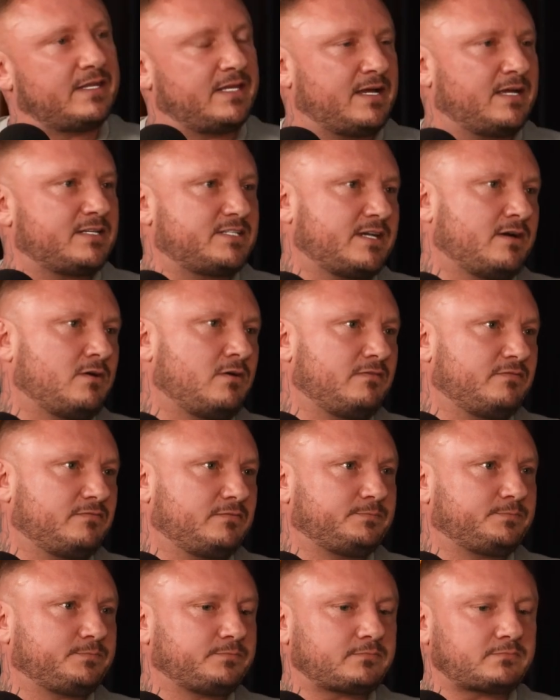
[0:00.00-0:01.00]
the asset off
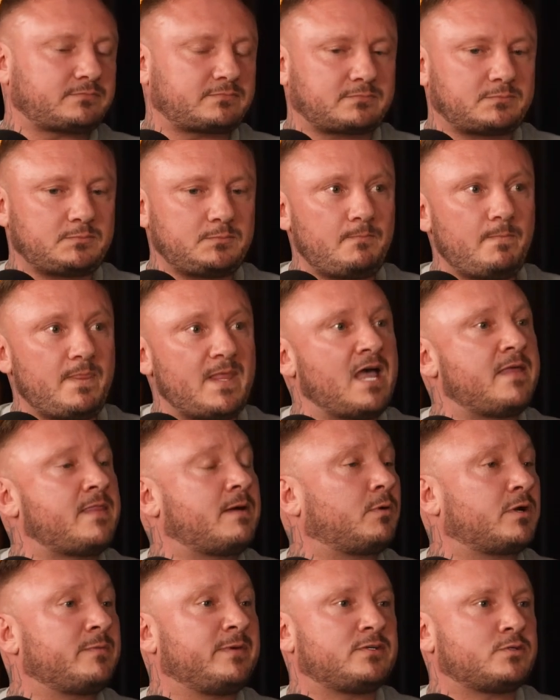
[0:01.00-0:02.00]
and they
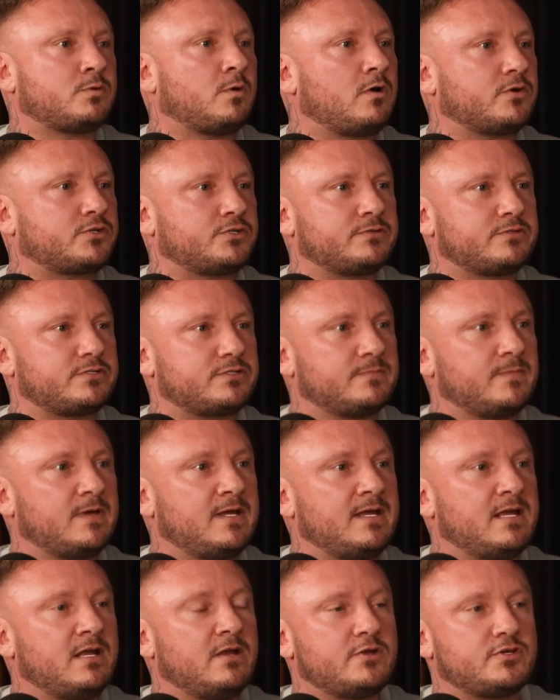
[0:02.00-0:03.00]
put them into auctions.
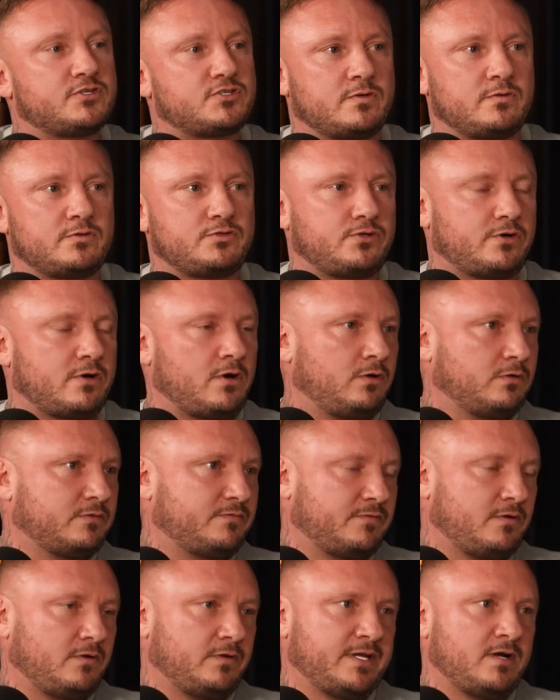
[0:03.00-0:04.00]
So trawled
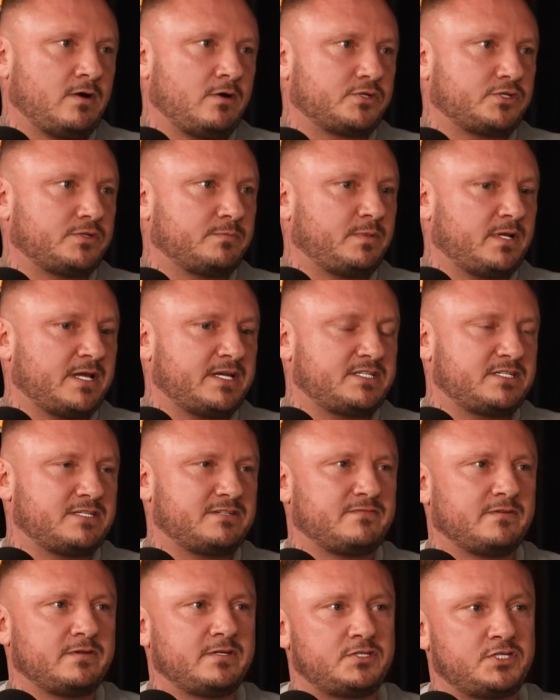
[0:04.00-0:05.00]
for all the auction places
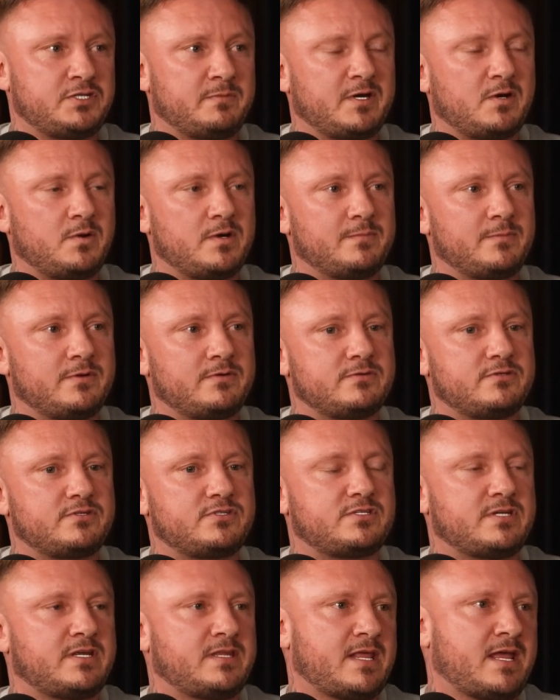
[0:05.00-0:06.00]
for the gym equipments,
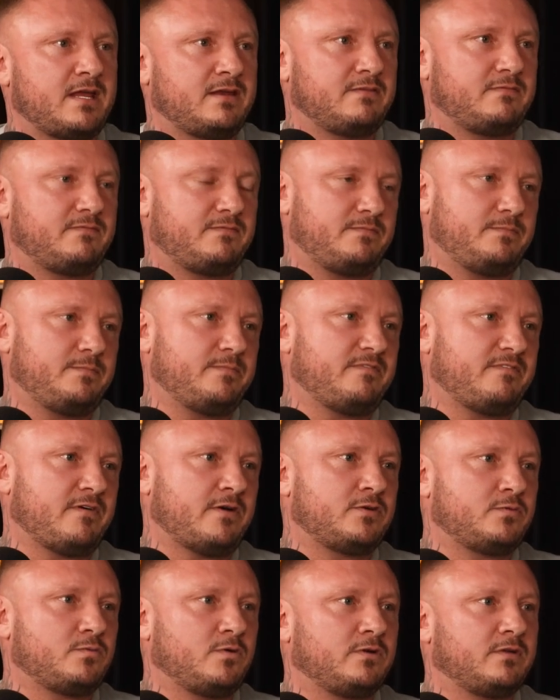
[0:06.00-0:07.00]
and then
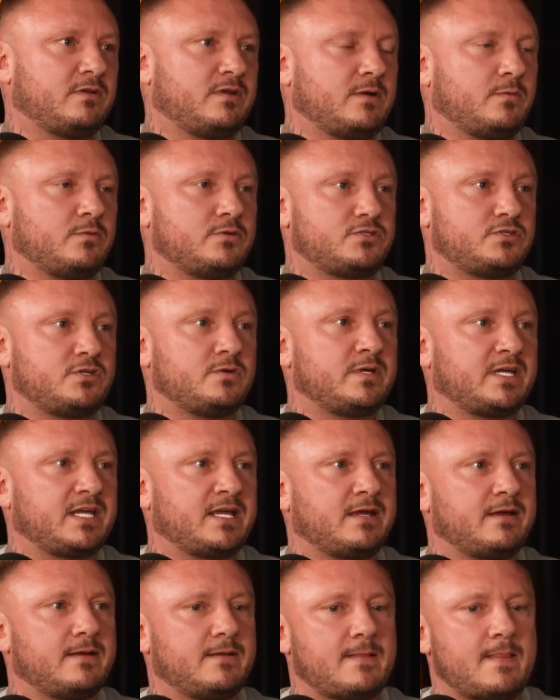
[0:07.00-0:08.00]
found one that was doing
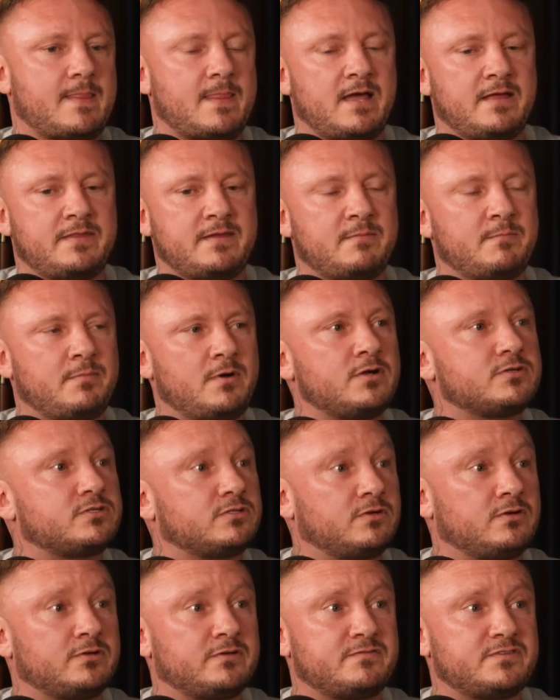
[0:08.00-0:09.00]
it, and then bought a
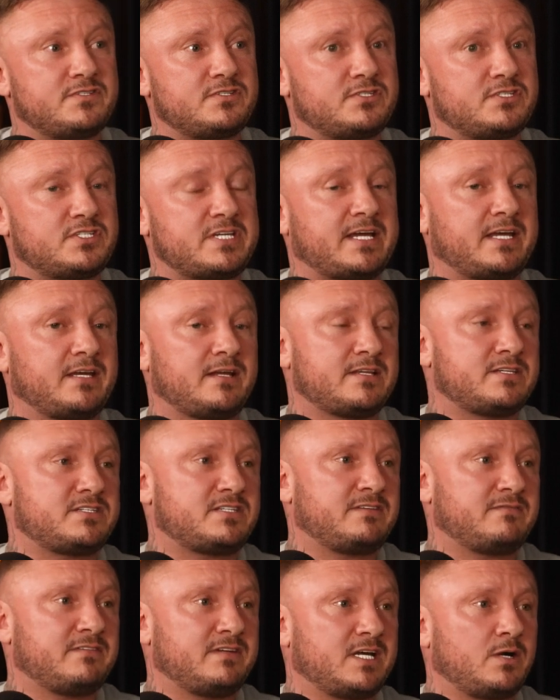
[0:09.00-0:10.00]
load of second-hand
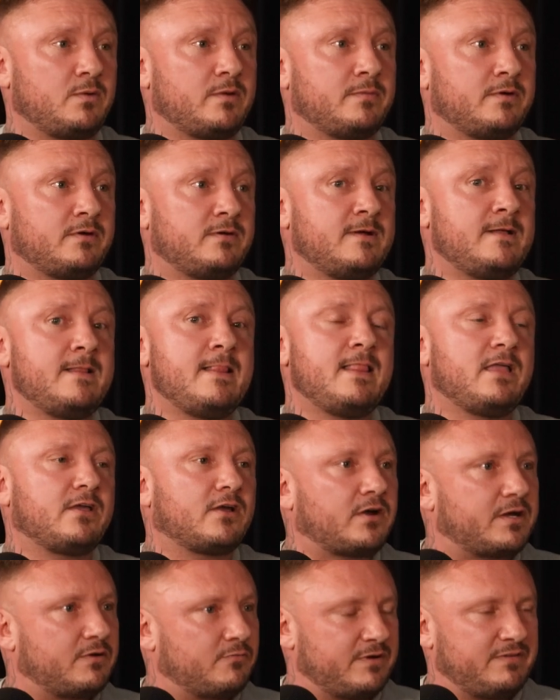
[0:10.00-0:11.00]
CV equipment,
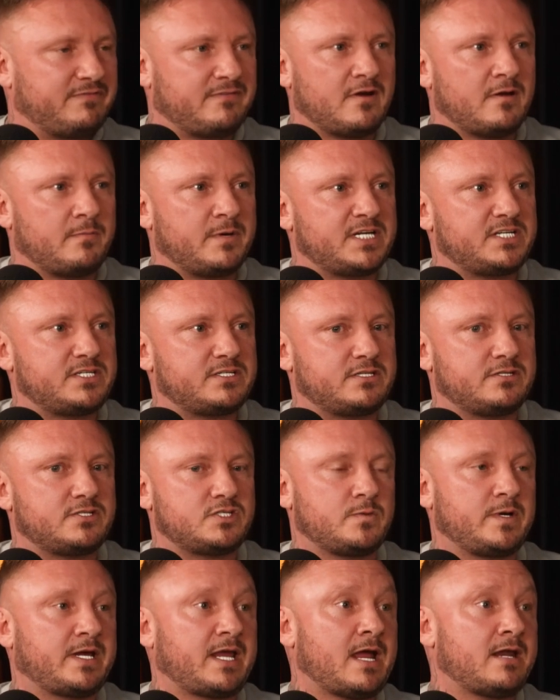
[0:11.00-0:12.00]
got it refurbished.
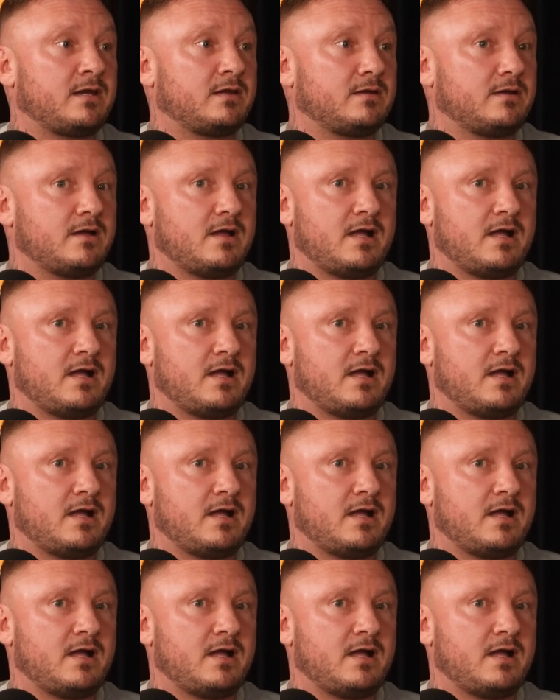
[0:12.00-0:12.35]
So again,